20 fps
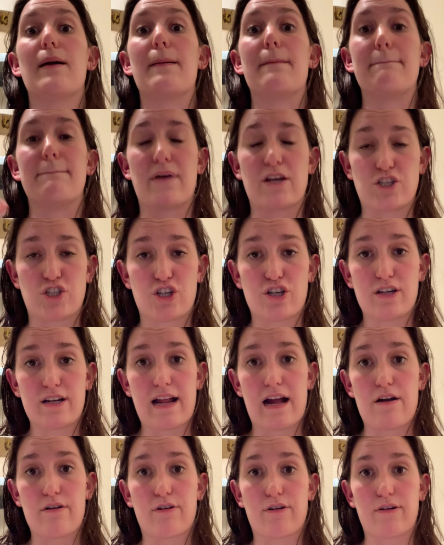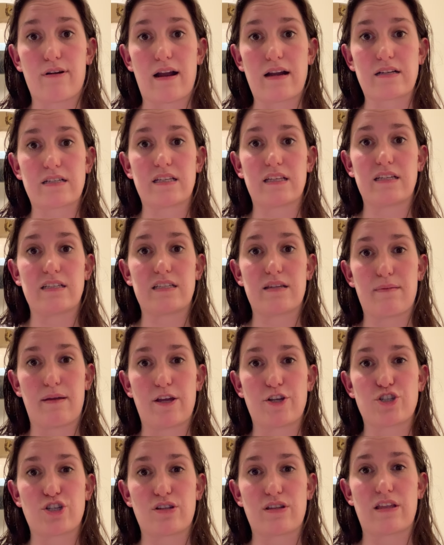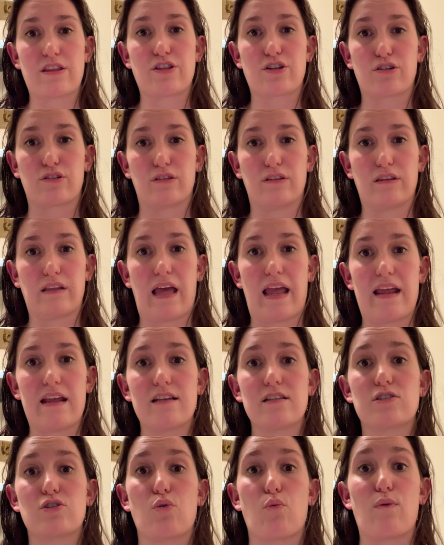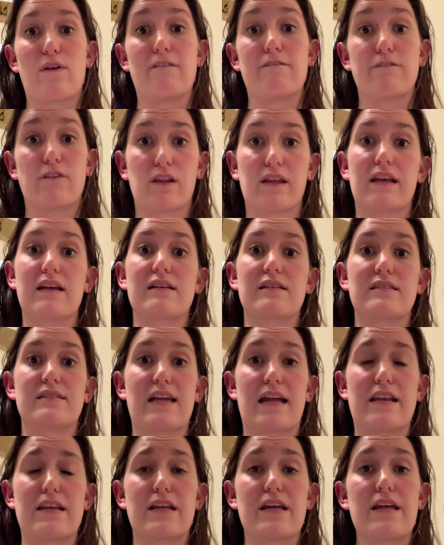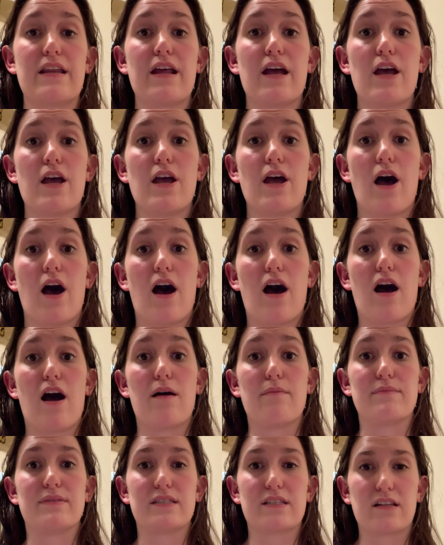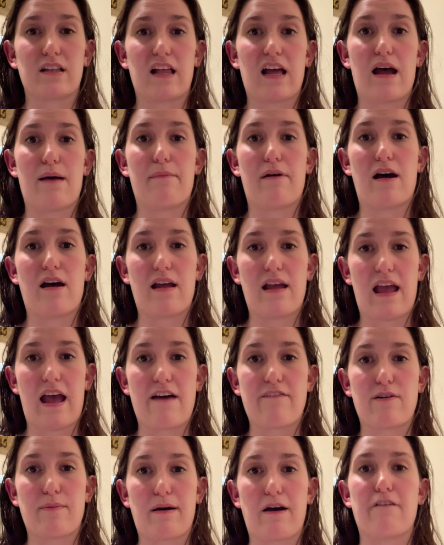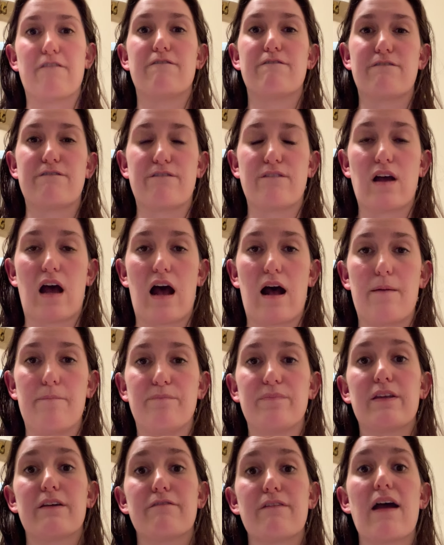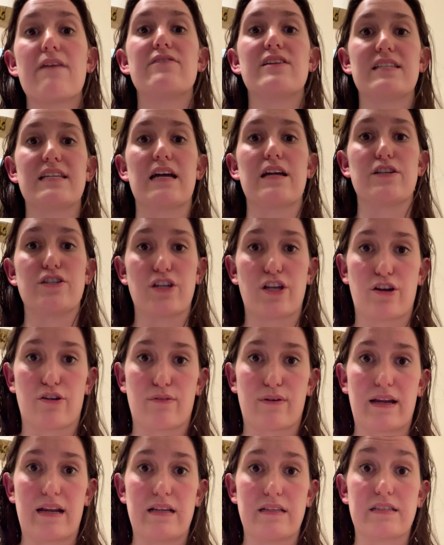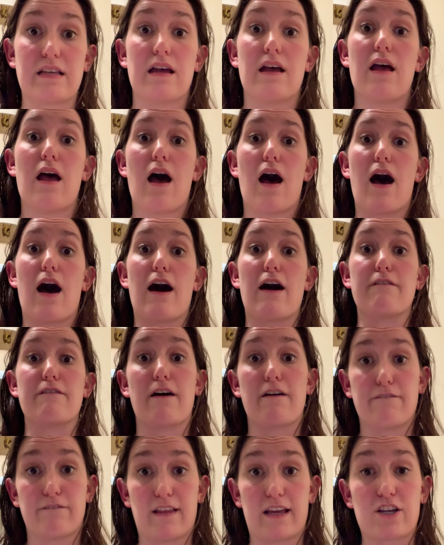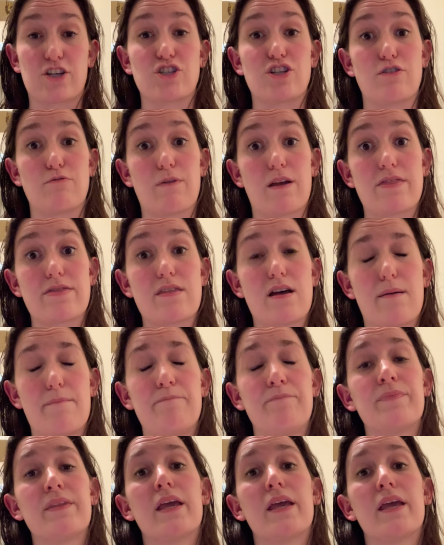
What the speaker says: measure it out correctly to make sure that their legs, when fully extended, still have about 5 to 10 degrees of flexion with them.